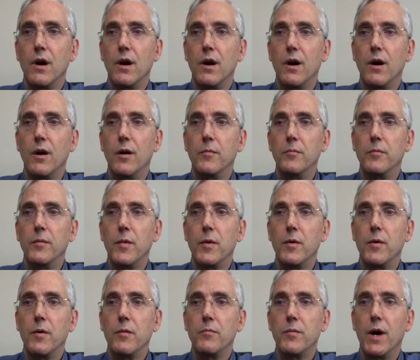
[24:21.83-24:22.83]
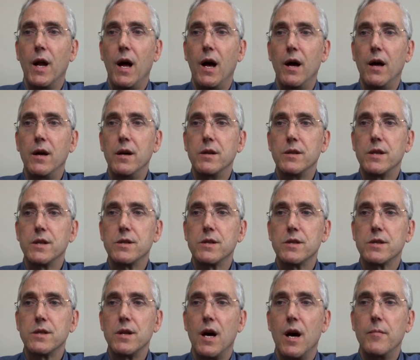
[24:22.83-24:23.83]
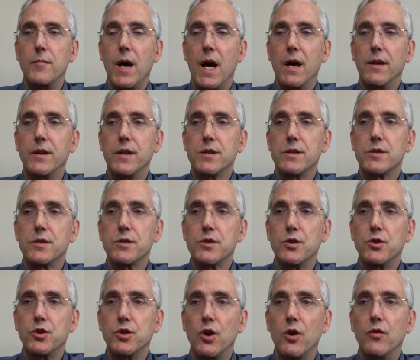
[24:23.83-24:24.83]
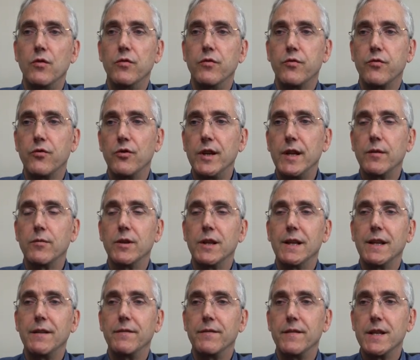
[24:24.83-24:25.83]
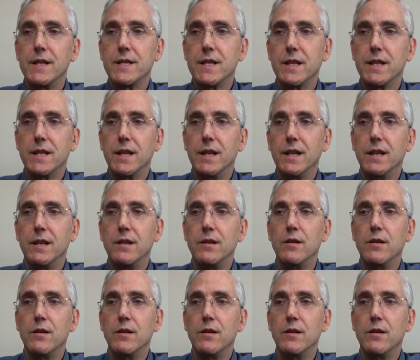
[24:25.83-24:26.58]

But this is not bad. This show frequently visited